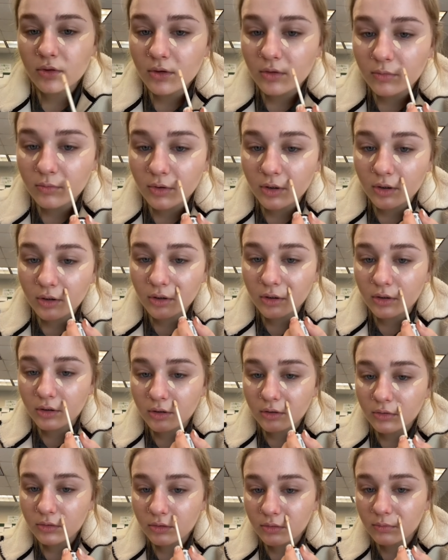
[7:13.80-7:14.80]
Oh my god,
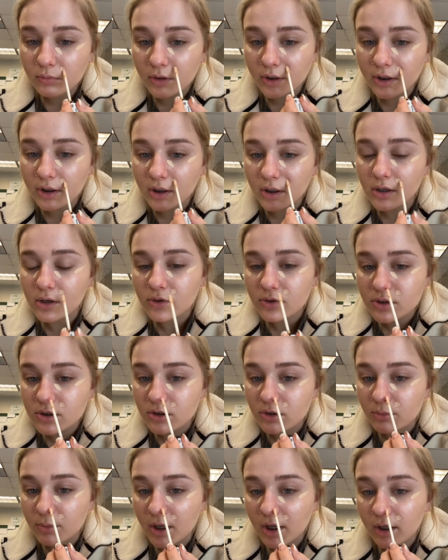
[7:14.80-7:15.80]
I'm breaking out
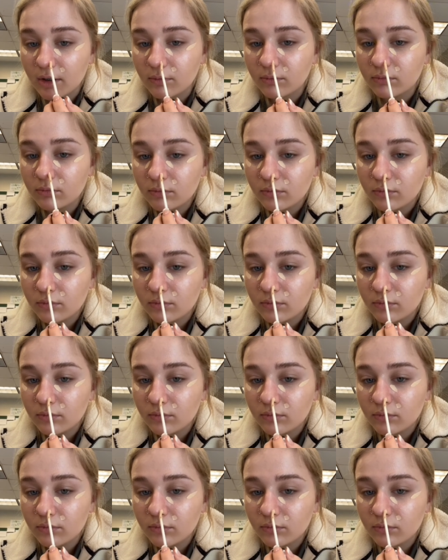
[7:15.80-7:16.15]
so bad.